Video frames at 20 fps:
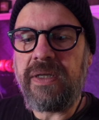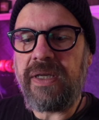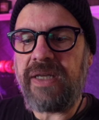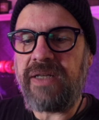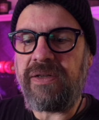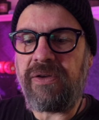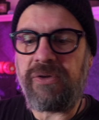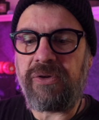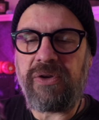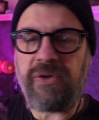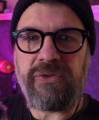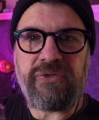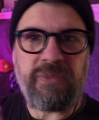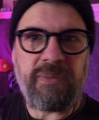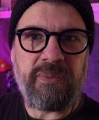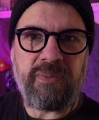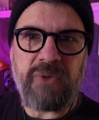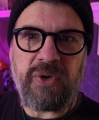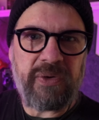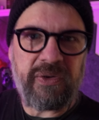And it goes
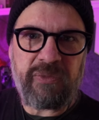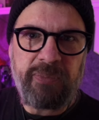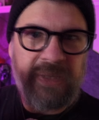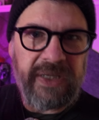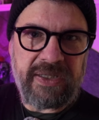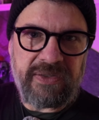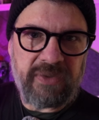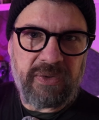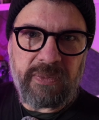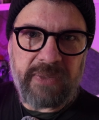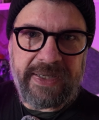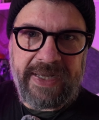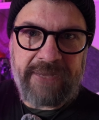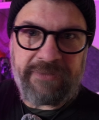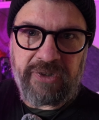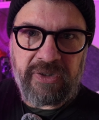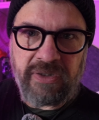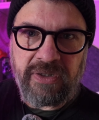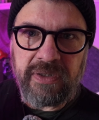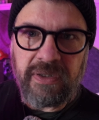from USB to
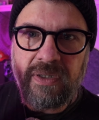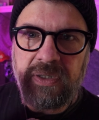whatever.